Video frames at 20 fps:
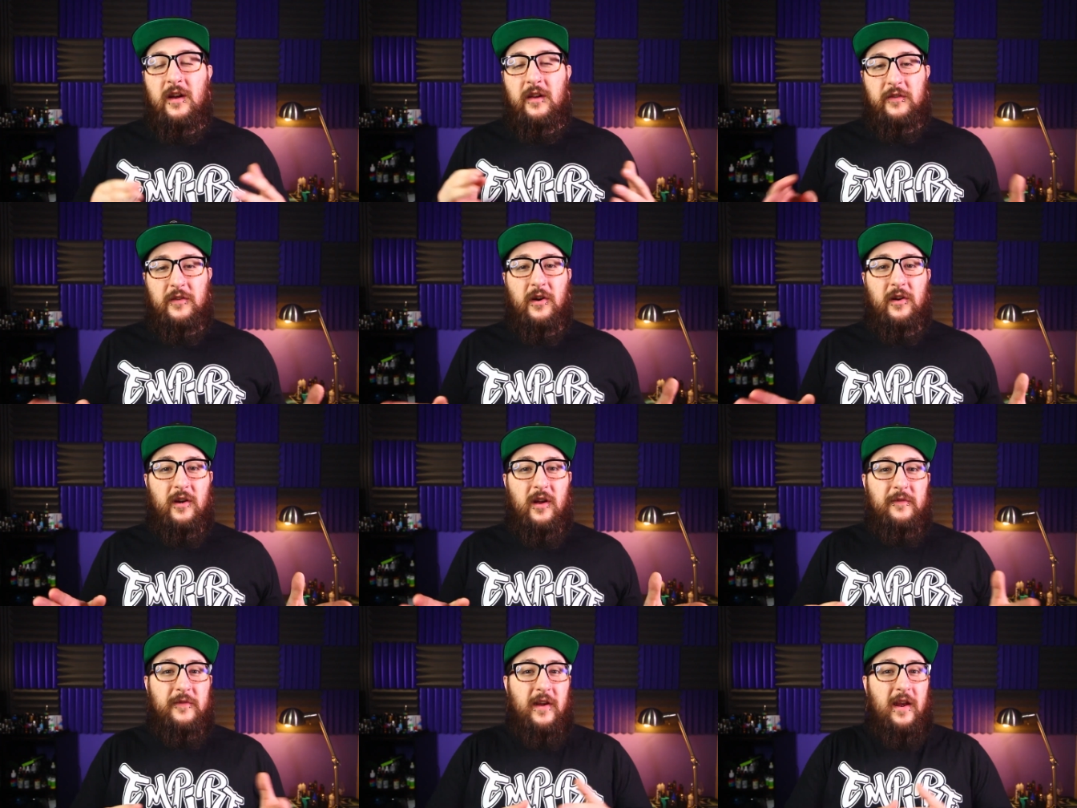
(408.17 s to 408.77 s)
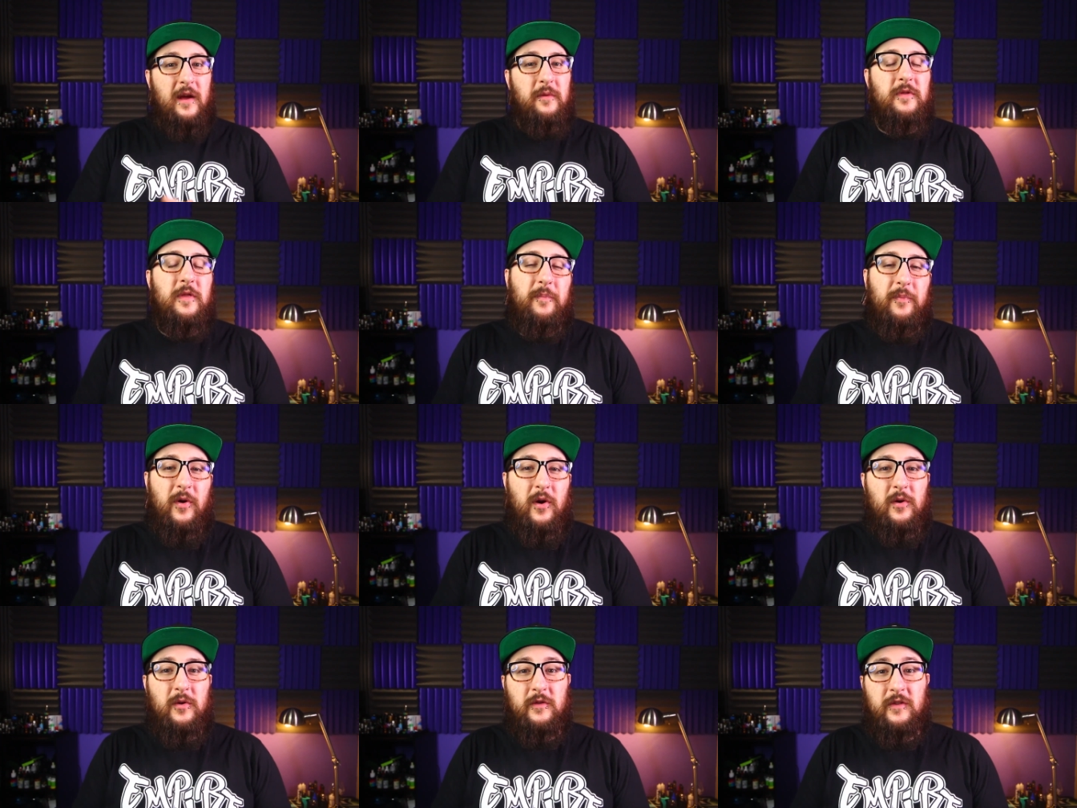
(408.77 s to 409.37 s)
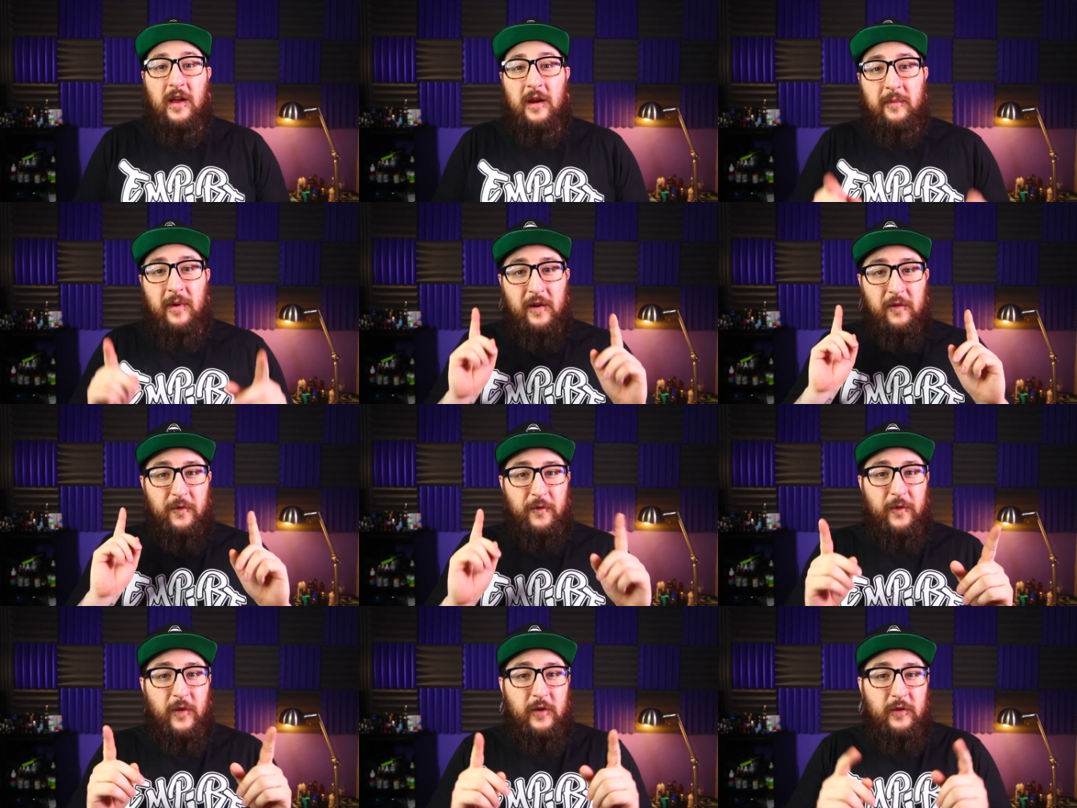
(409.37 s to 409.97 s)
Starting off today with the pros, and my
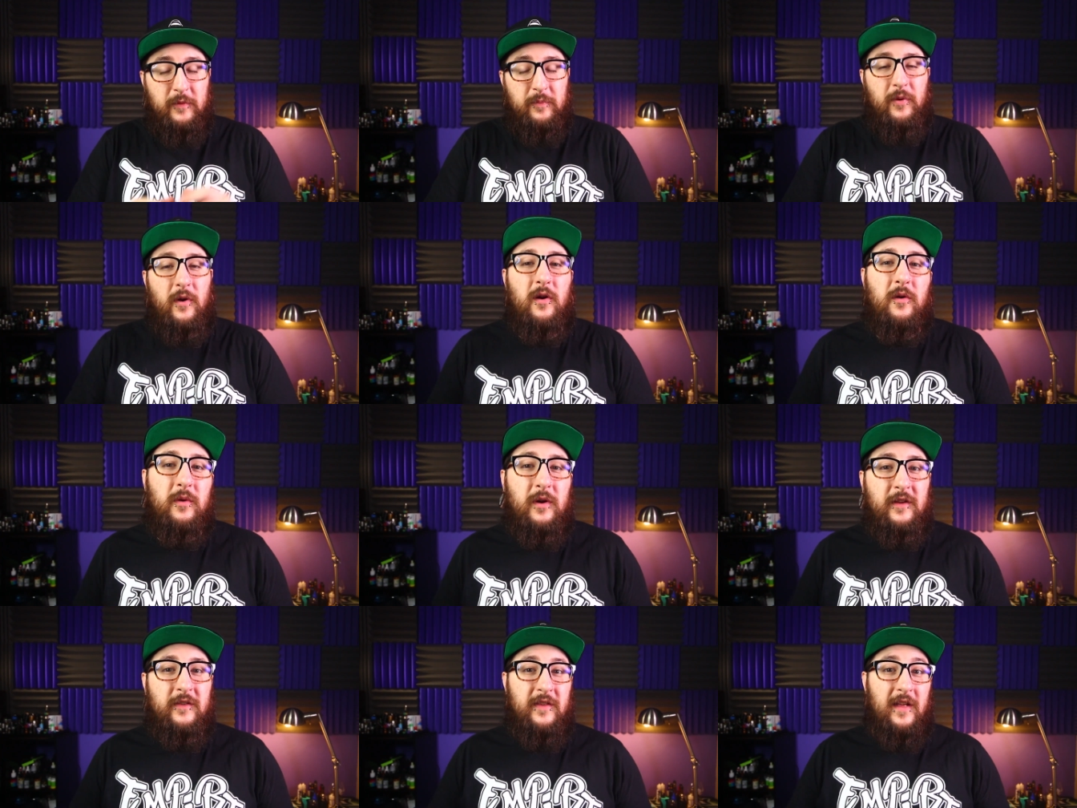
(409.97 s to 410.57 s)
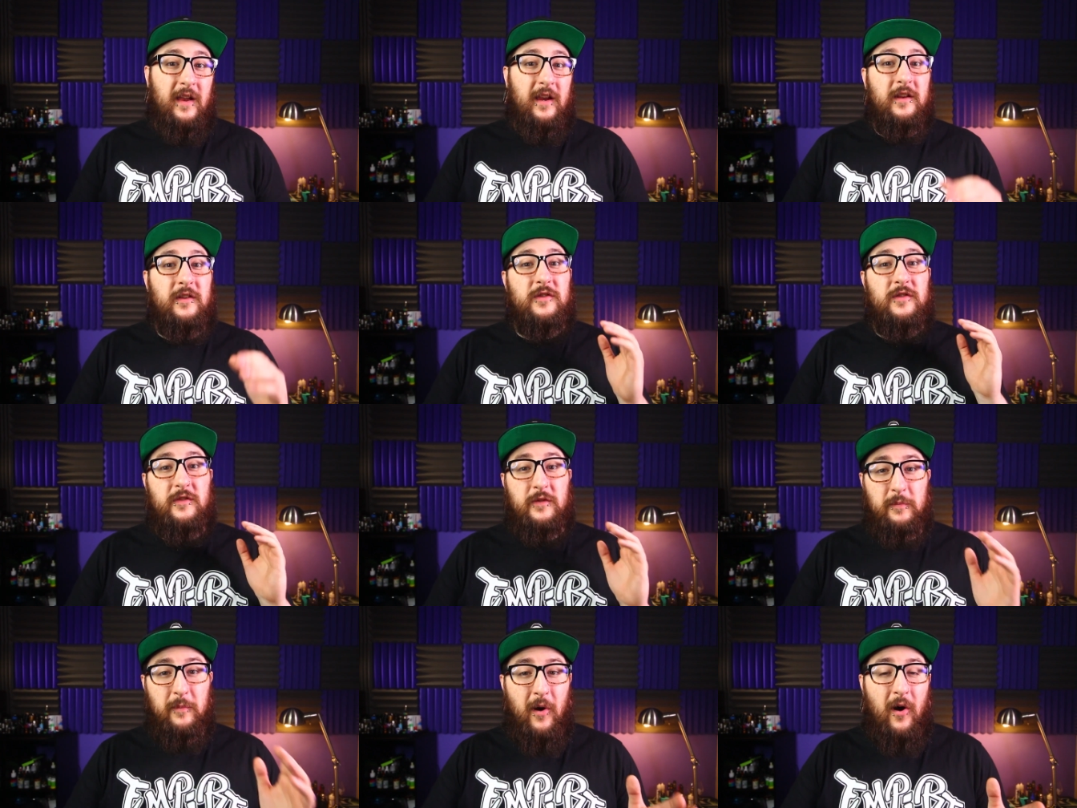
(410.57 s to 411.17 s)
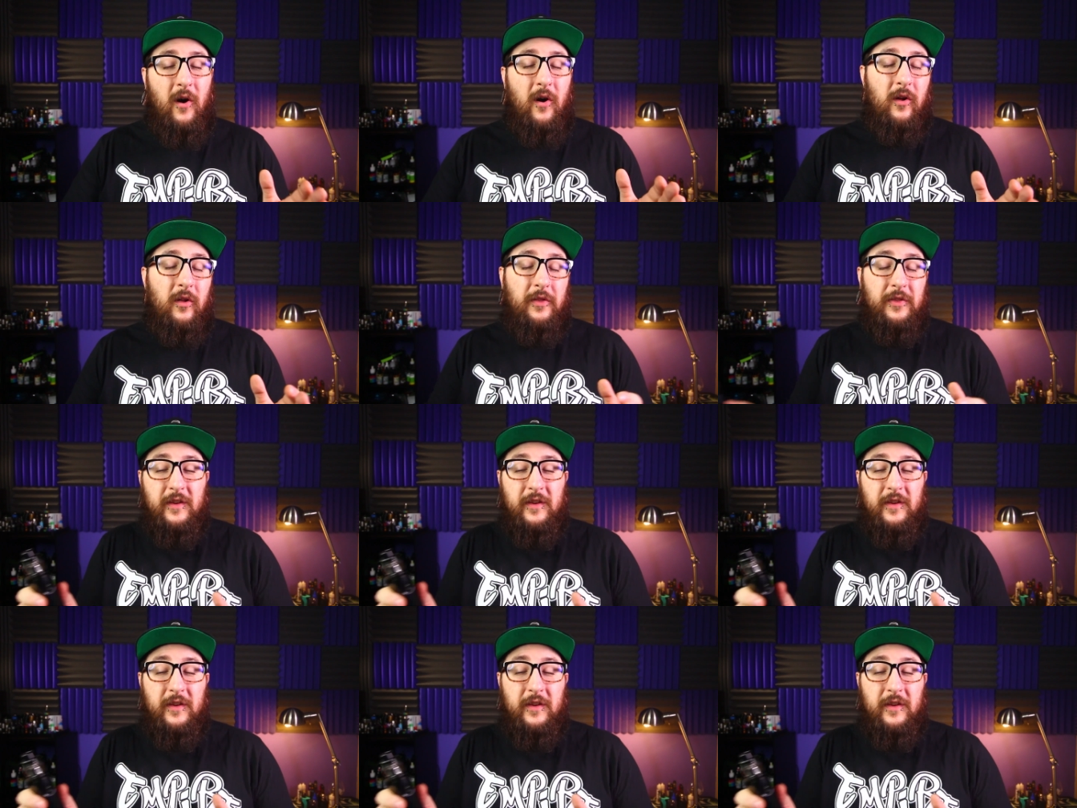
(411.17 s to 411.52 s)
first pro is that it's small.